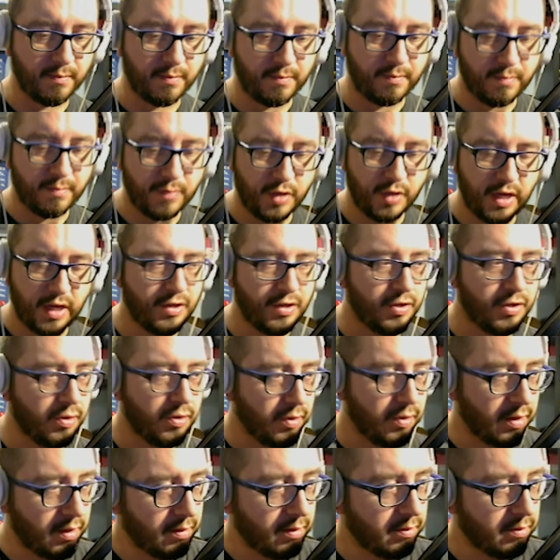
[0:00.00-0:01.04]
change
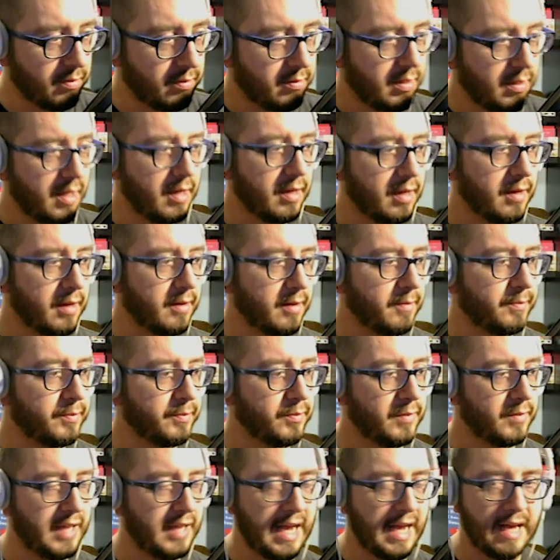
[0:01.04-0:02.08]
your
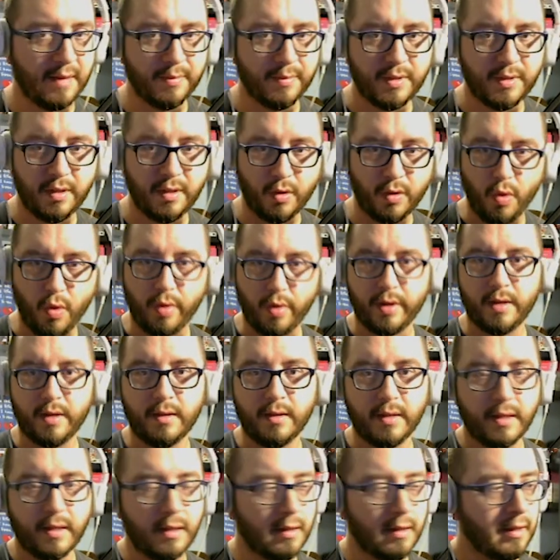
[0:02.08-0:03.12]
tabs
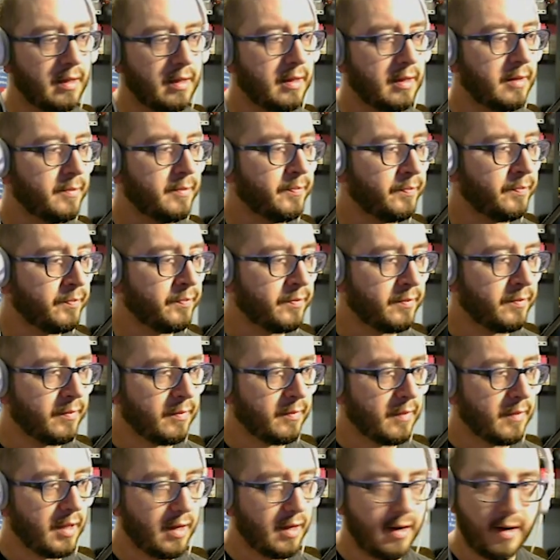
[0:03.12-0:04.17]
accordingly.
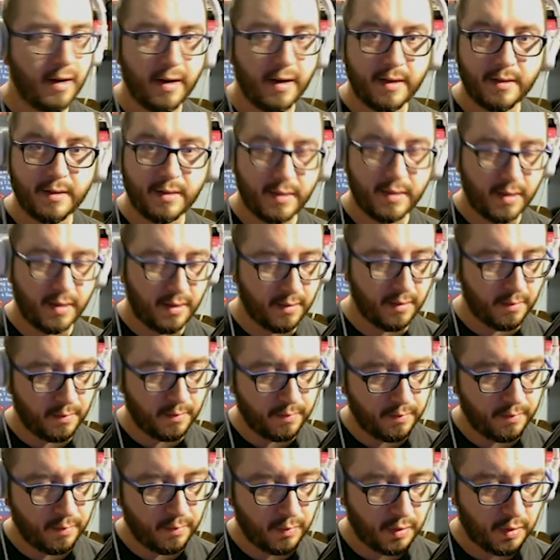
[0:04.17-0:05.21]
All right, so
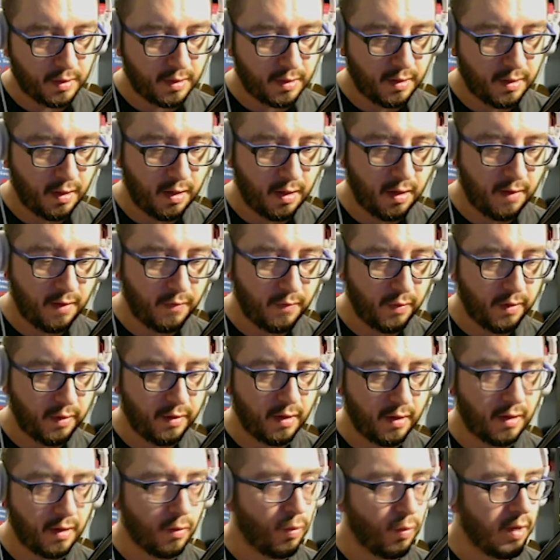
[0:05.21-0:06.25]
we're going to start off with
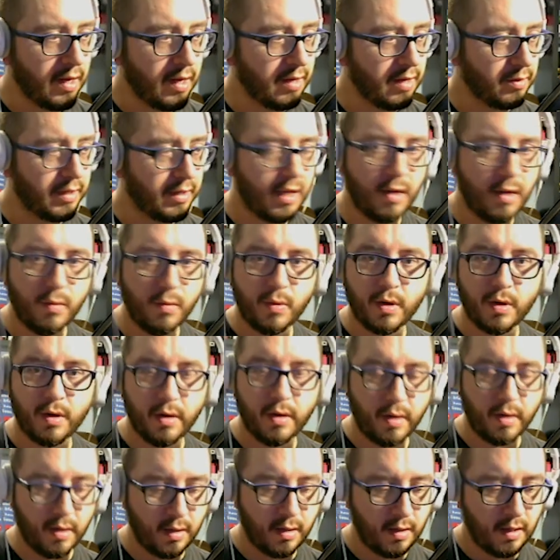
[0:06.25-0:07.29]
our while
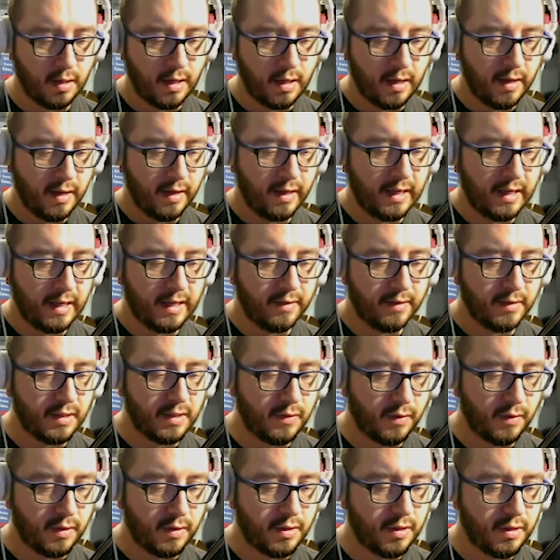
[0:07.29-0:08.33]
keyword, and this
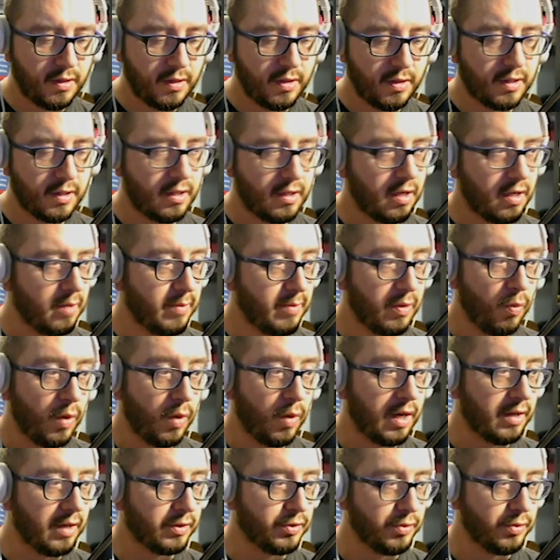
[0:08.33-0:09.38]
function is just going to be
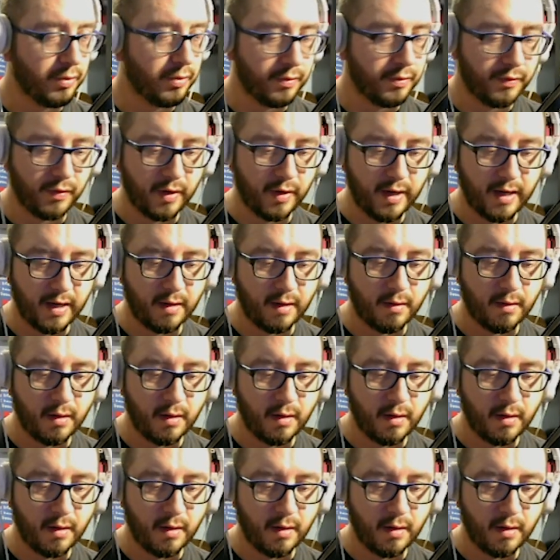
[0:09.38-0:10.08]
while true for now.